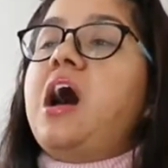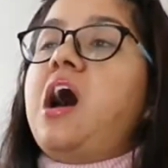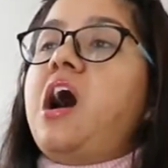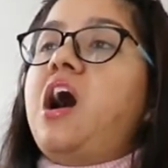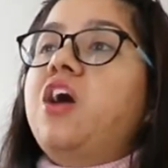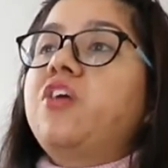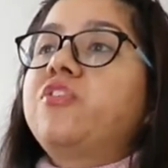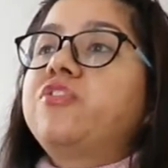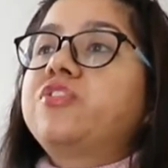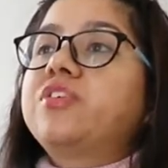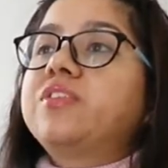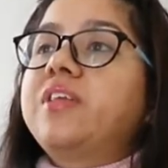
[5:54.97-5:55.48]

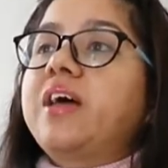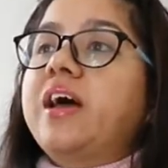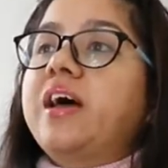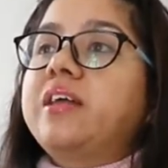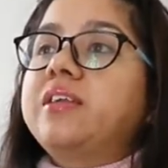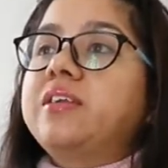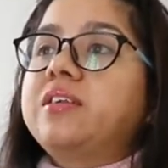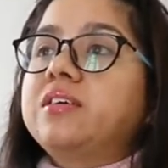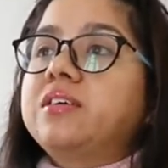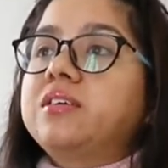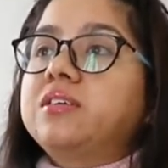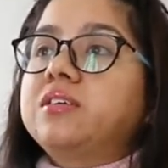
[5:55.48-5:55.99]
After
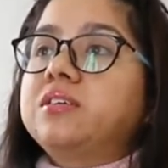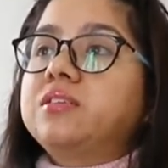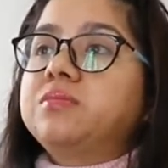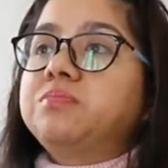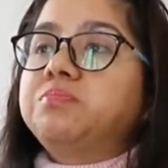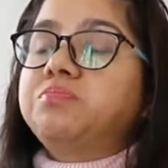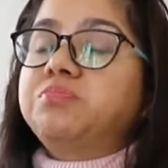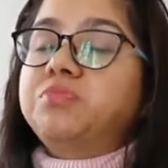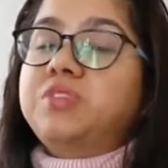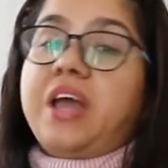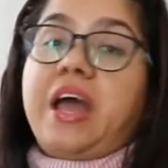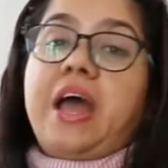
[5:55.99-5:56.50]

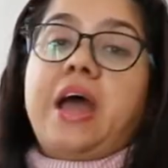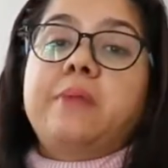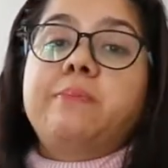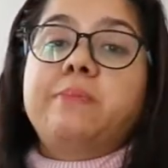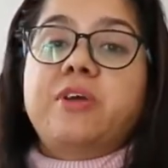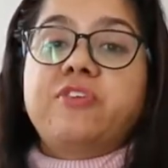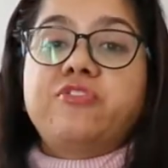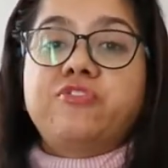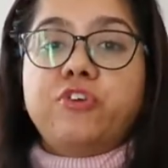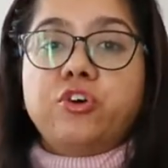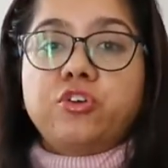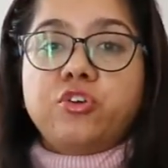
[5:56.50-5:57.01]
that, they had
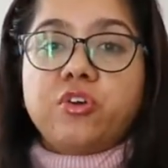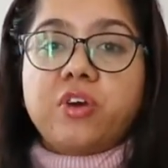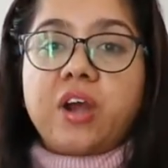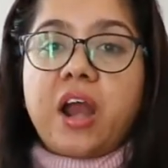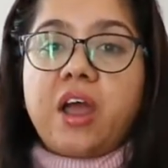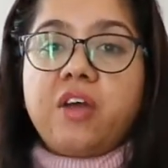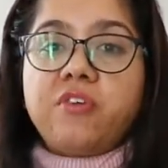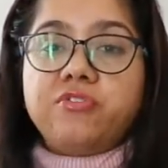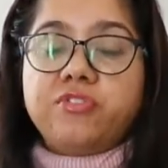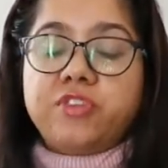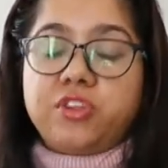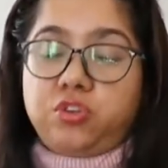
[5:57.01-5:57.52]
my
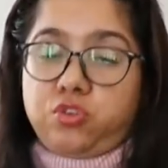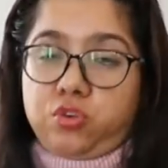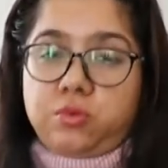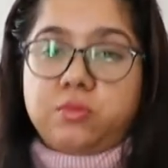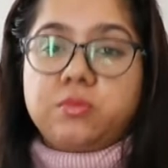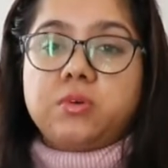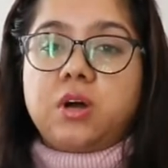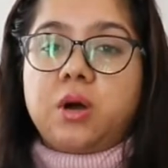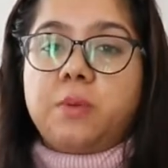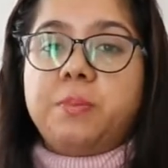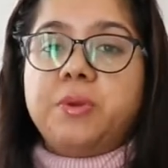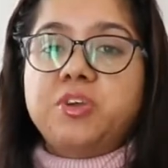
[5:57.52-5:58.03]
photograph. They took
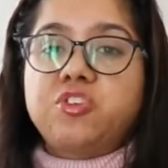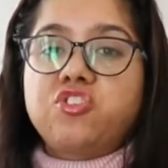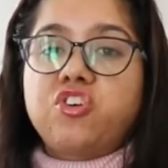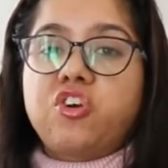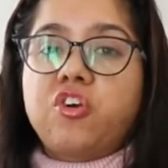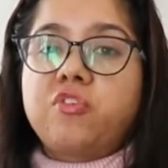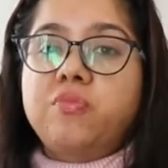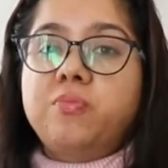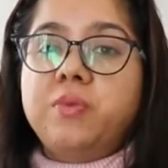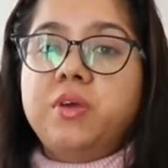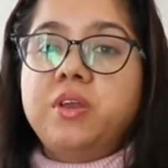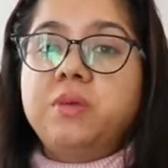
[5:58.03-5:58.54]
a picture
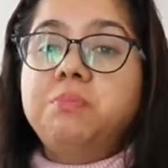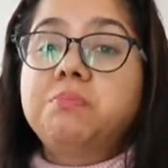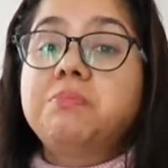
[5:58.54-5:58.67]
of me.